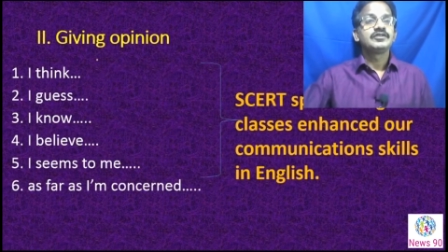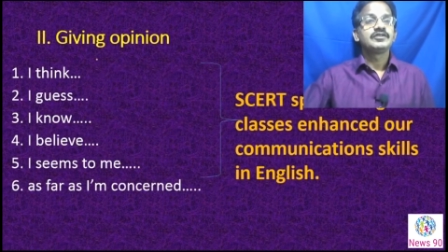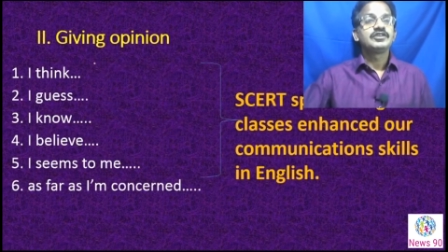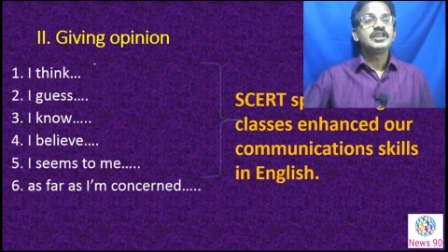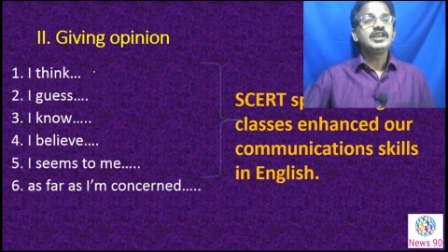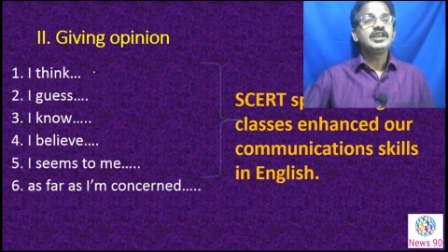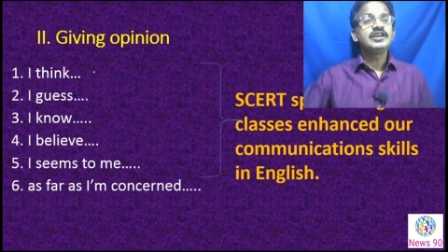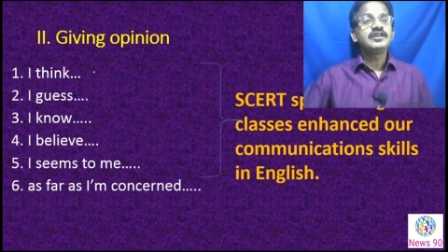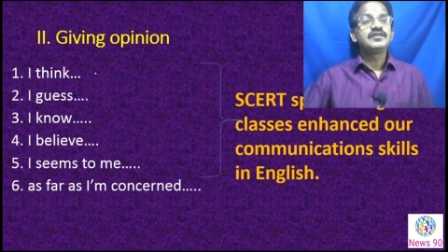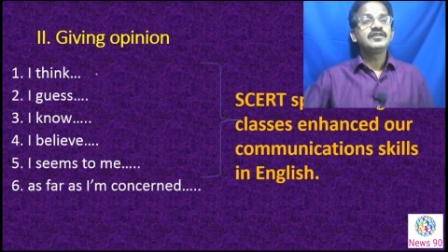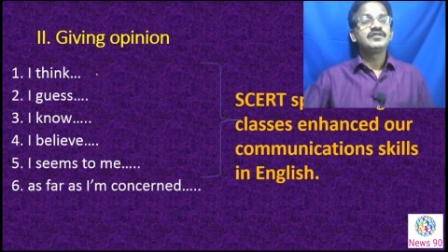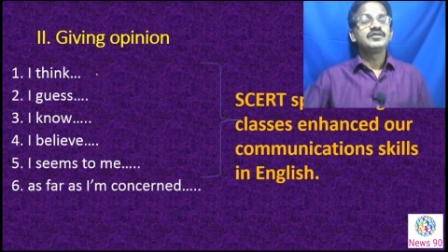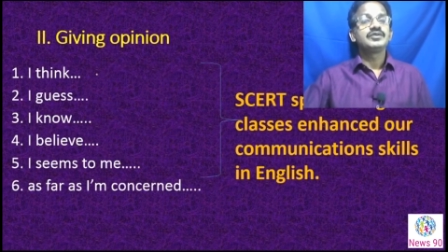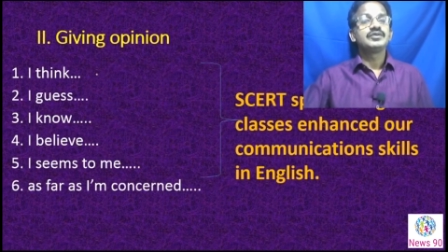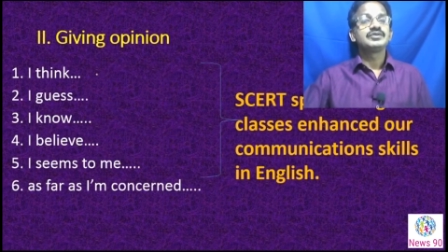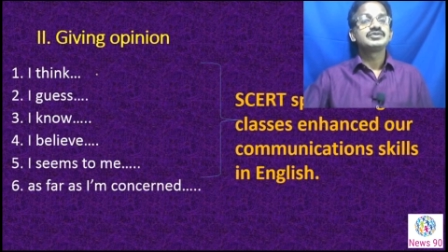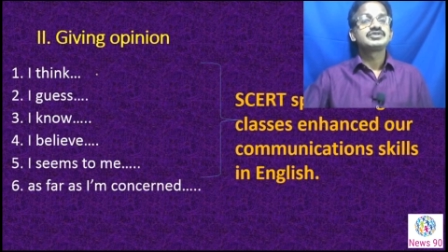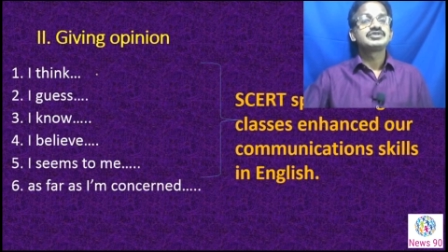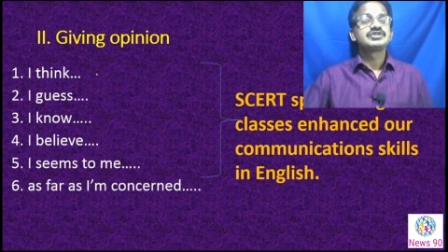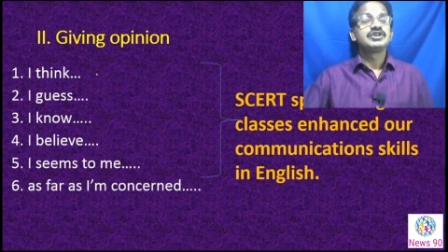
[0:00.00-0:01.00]
so think is
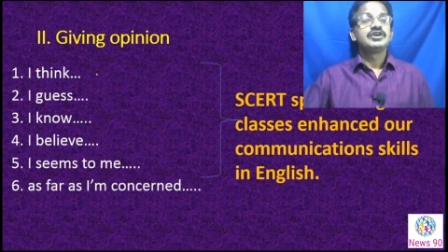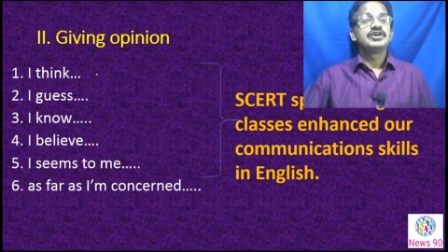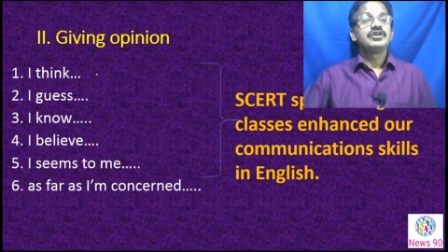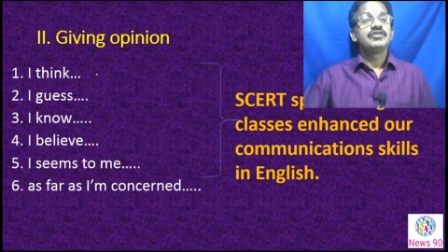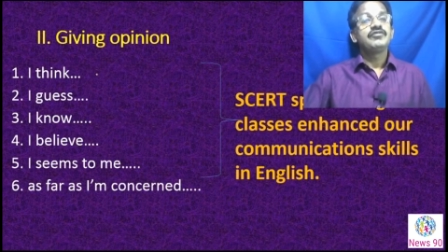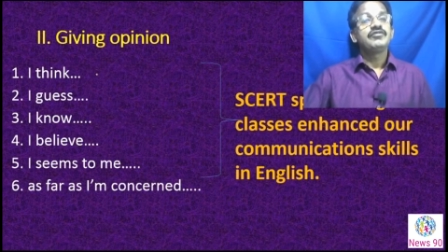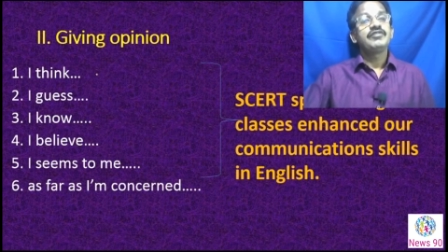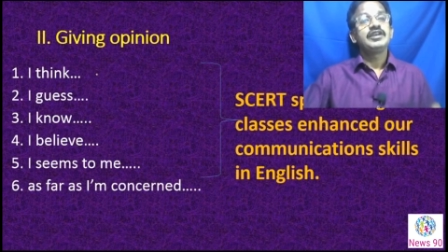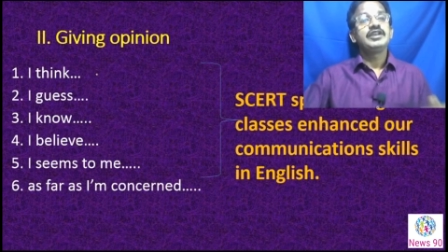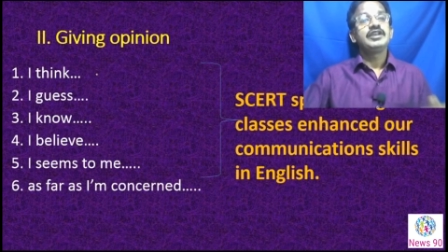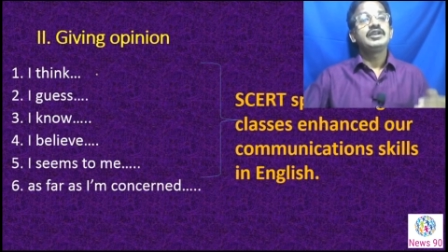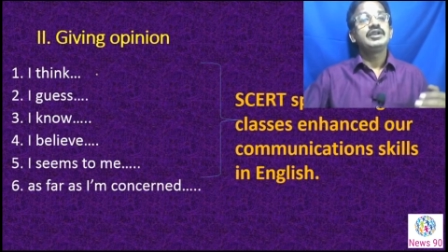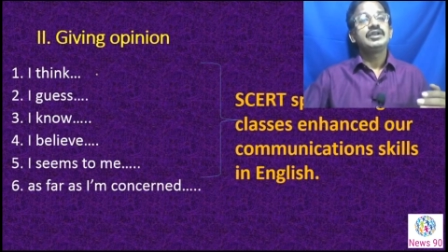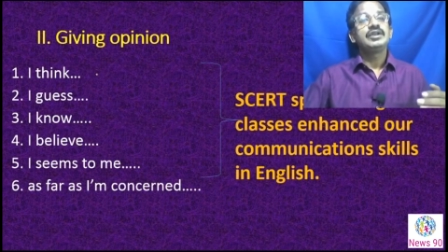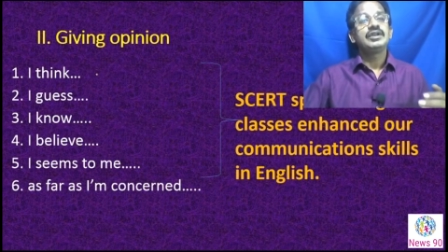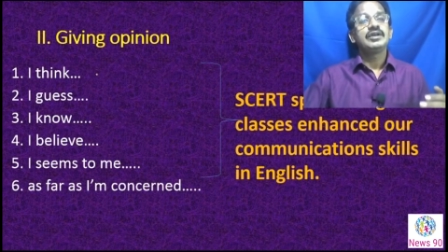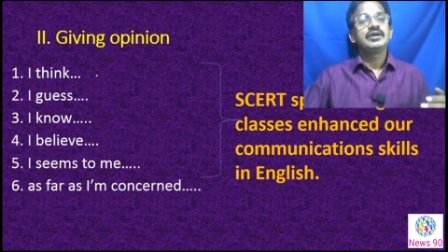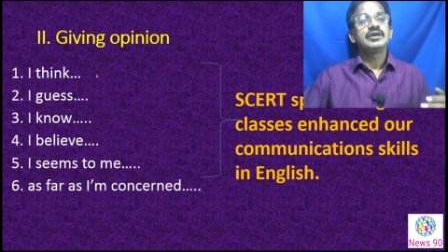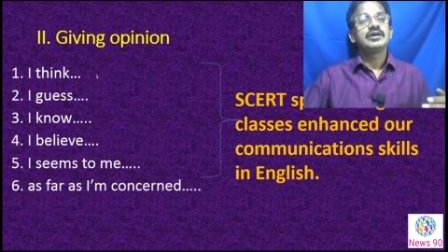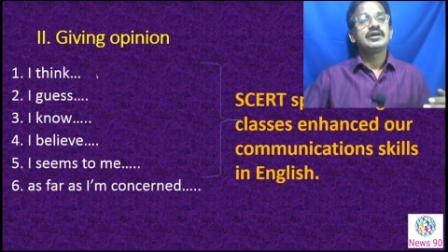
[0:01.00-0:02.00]
used
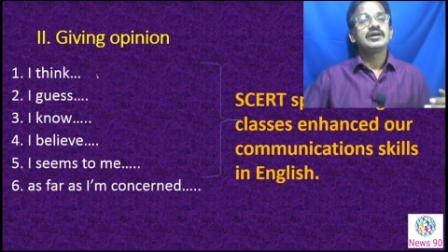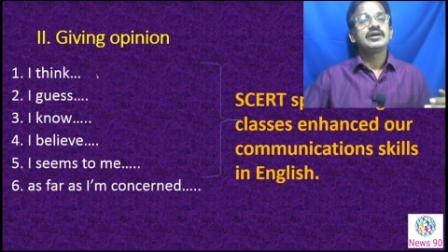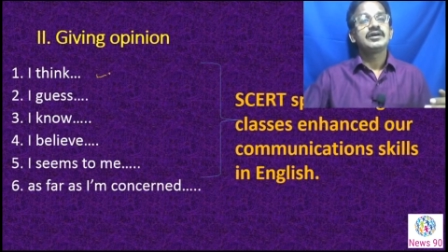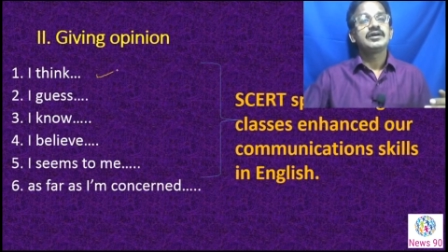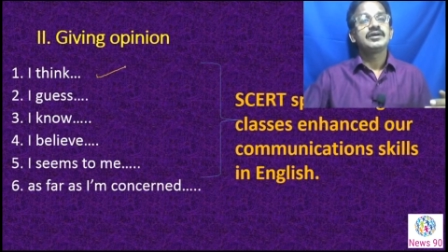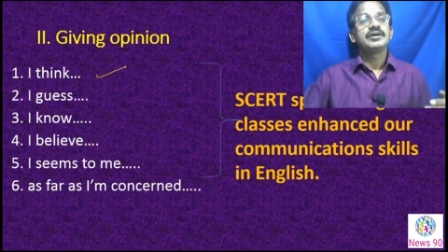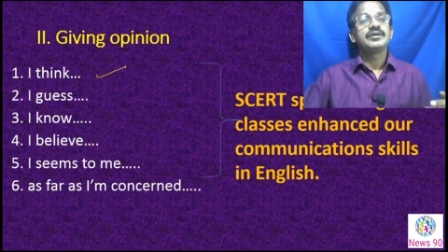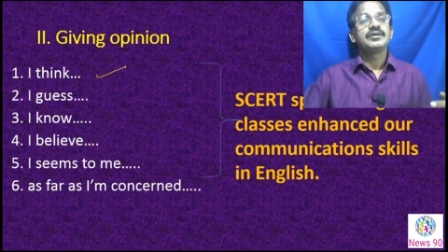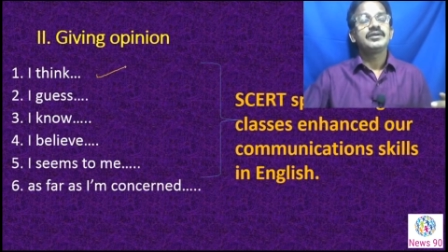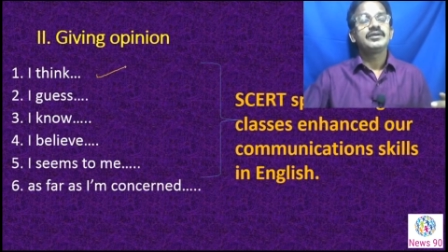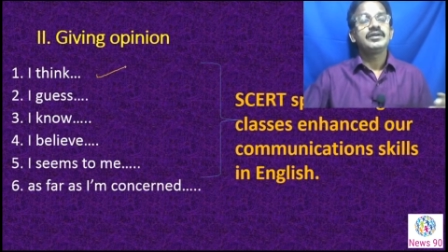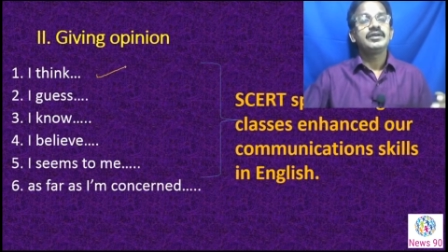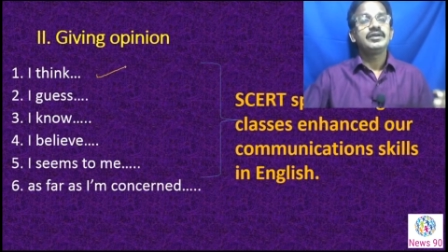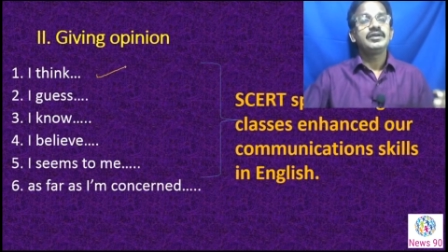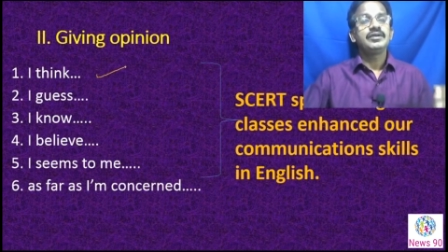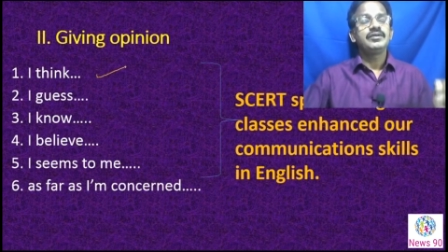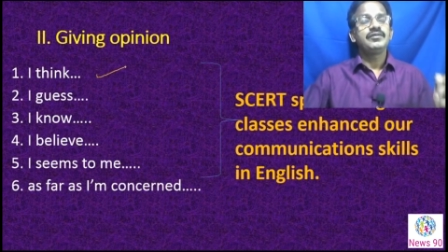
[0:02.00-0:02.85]
when uh,